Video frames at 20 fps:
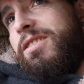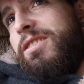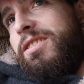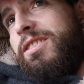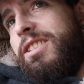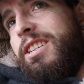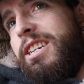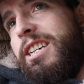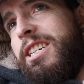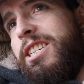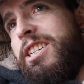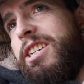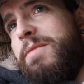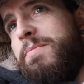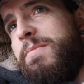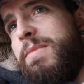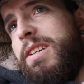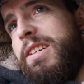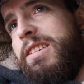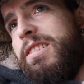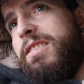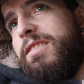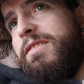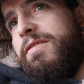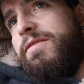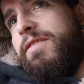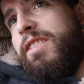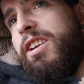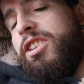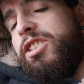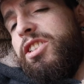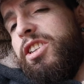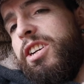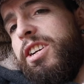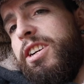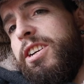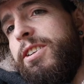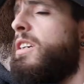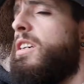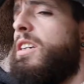I actually miss the fresh
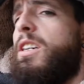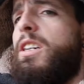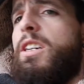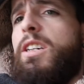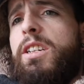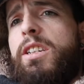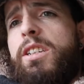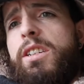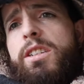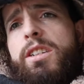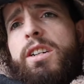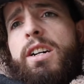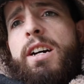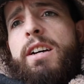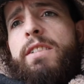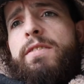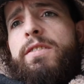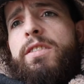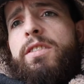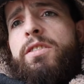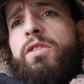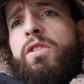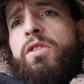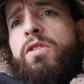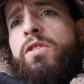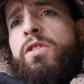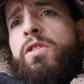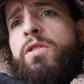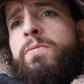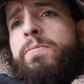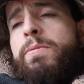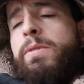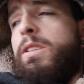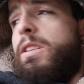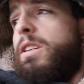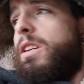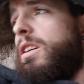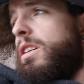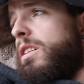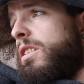air. I have the door
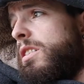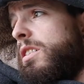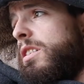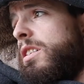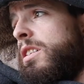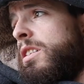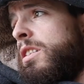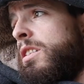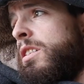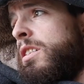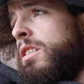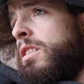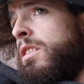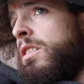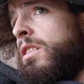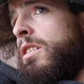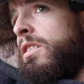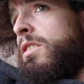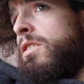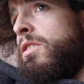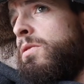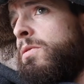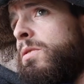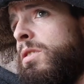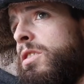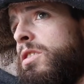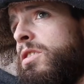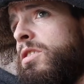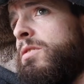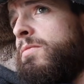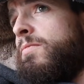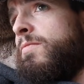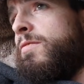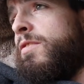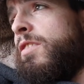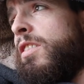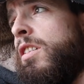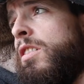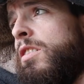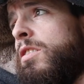open and I'm gonna watch some
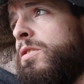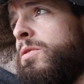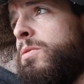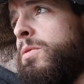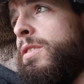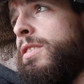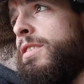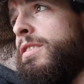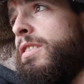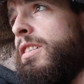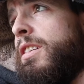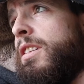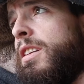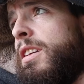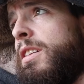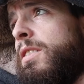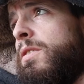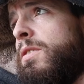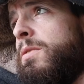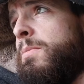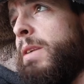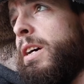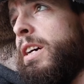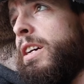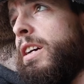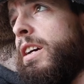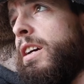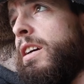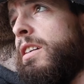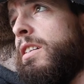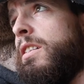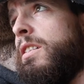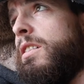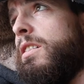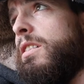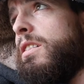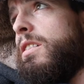vlogs while sitting out in the back garden.